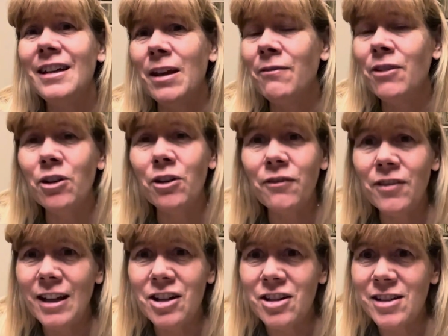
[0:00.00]
Even though
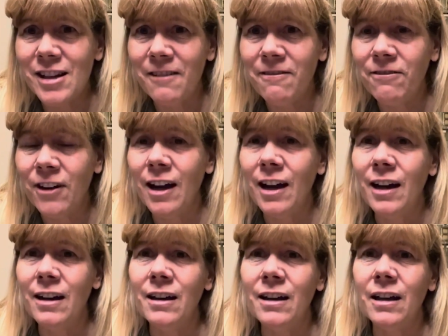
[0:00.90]
they just say
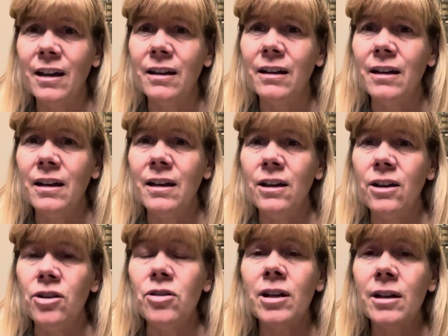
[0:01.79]
fine, and
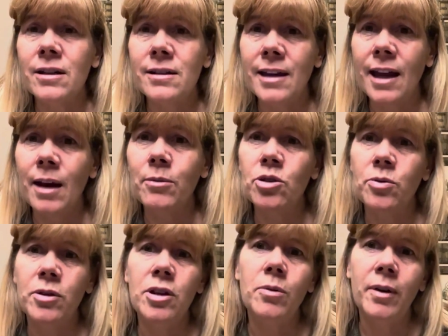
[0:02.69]
you can
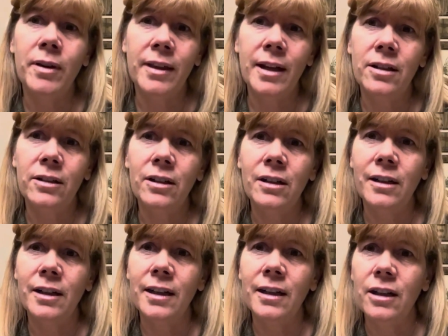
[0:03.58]
establish what you want that to
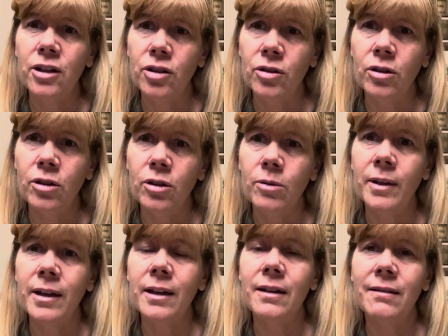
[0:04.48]
look like in your home,
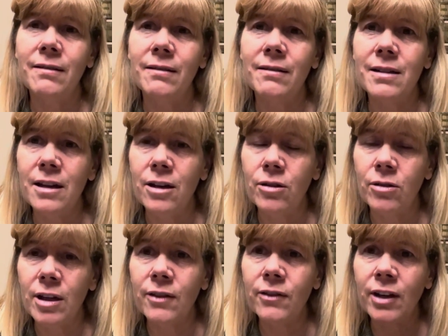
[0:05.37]
like, you
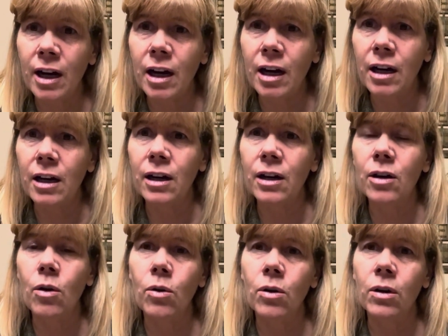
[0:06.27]
know, giving a hug
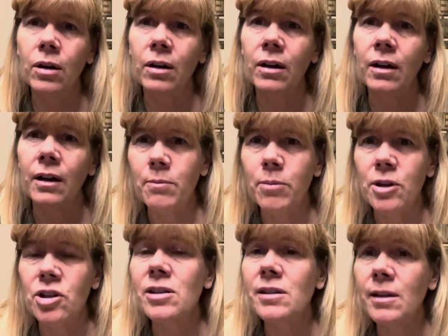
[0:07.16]
or,
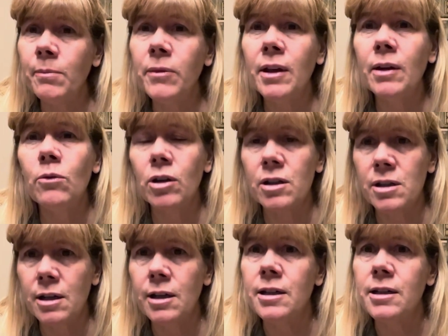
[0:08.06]
but just something where
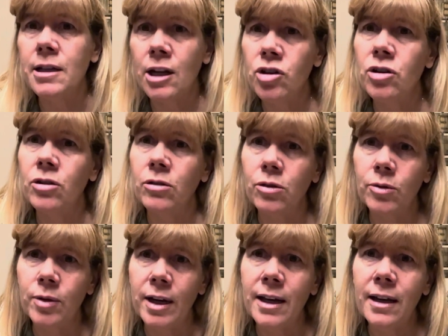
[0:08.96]
it's an intentional
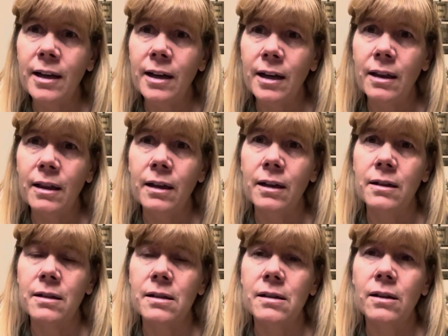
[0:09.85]
greeting, I think
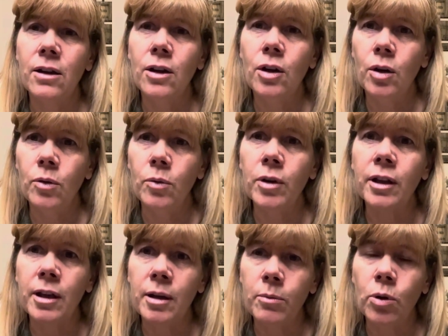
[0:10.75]
is
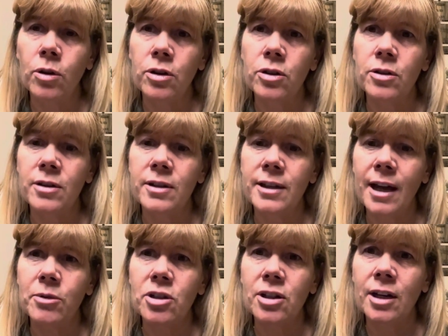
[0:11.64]
really important to
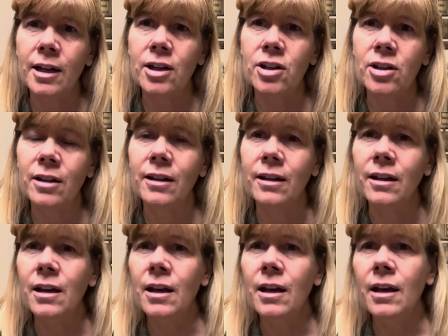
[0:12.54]
establish connection.
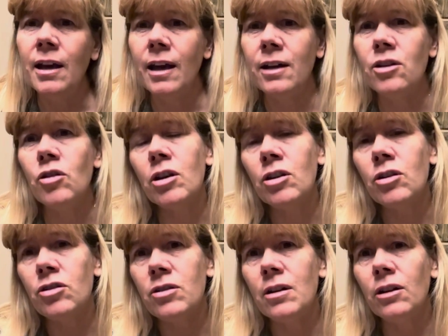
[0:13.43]
And and you
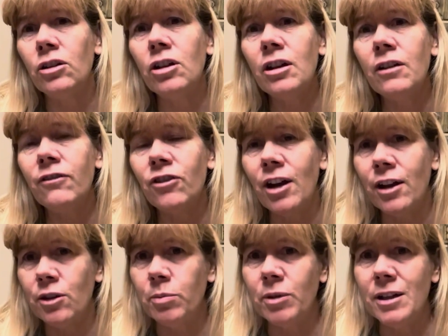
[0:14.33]
can look for
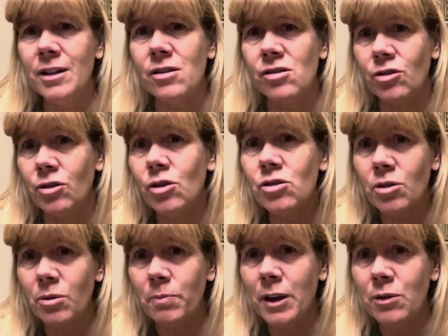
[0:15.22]
other places. So those
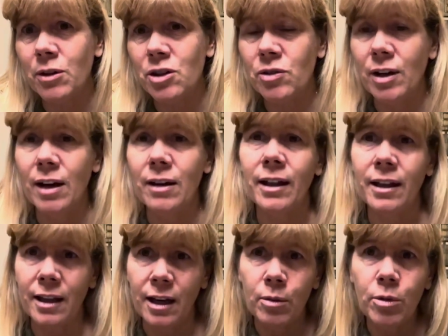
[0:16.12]
are big ones, right?
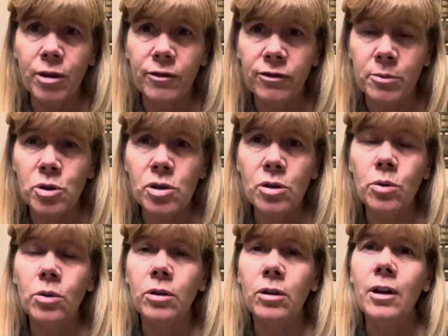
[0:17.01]
Like they come home from
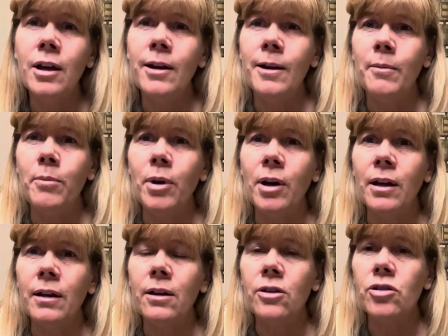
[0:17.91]
school,
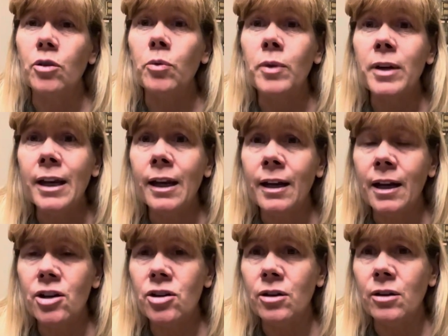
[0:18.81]
but there's a
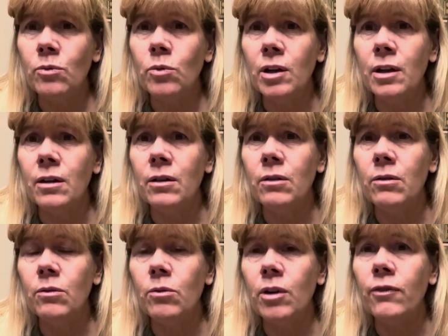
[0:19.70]
reconnection
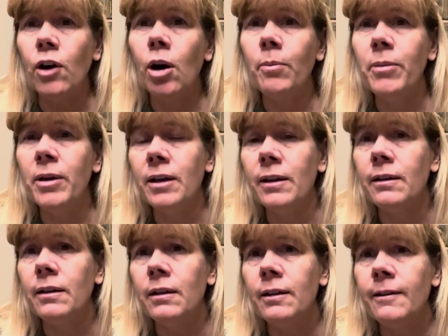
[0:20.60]
when we've all
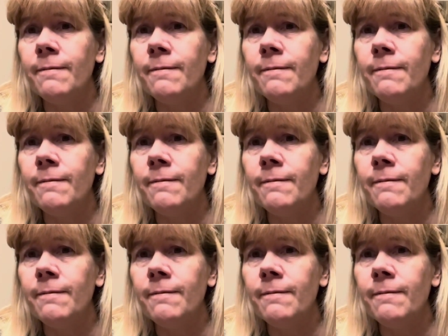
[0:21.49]
been